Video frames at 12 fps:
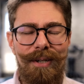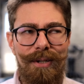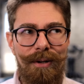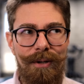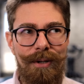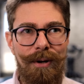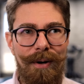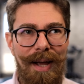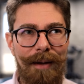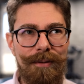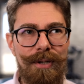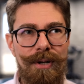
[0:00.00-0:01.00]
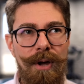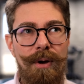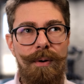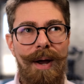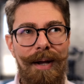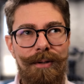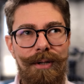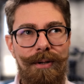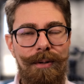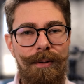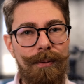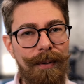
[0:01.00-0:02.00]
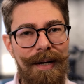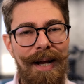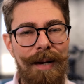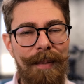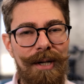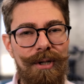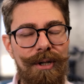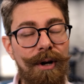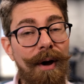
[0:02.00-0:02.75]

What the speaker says: You know, you don't have to know how to do 3D animation.